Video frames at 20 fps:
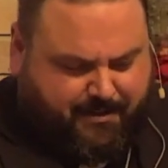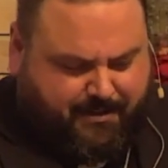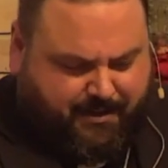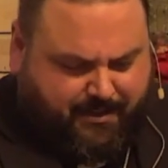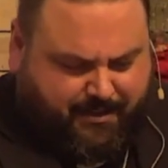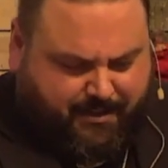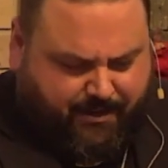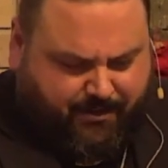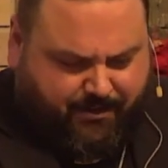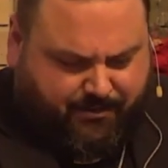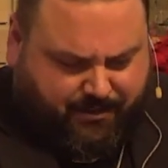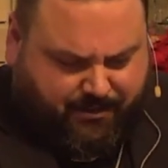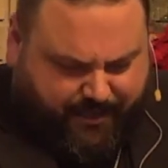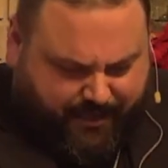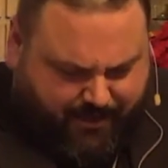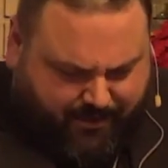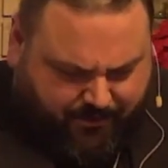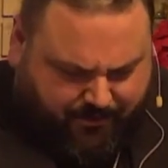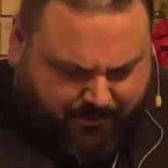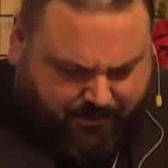then there's
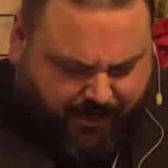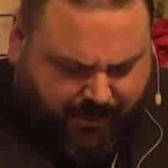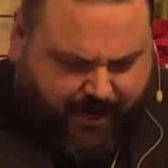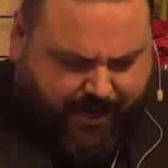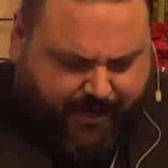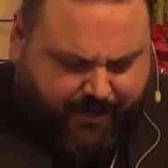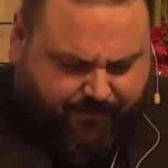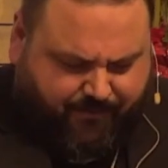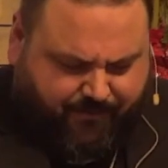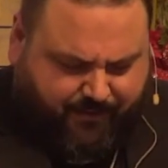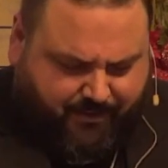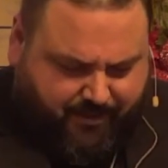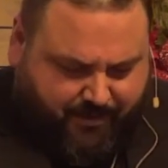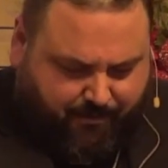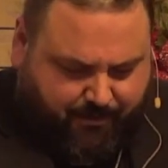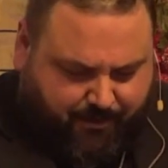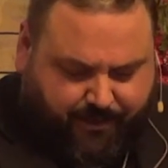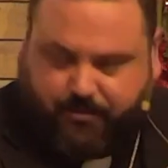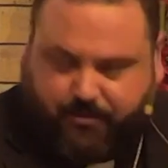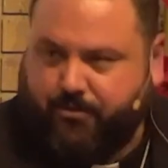the other side of the
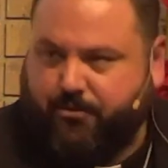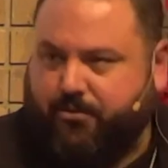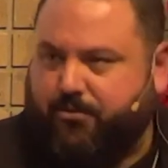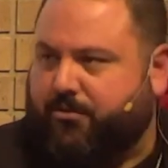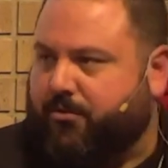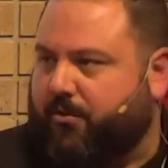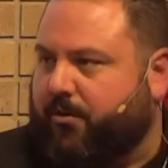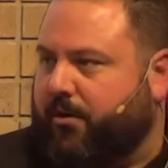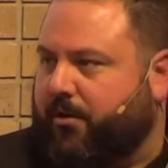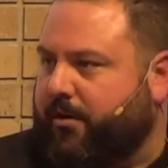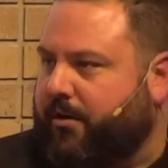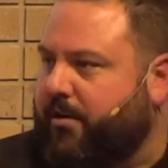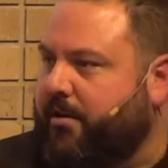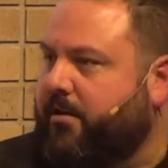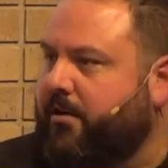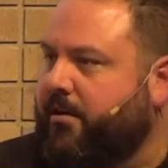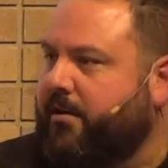double edged sword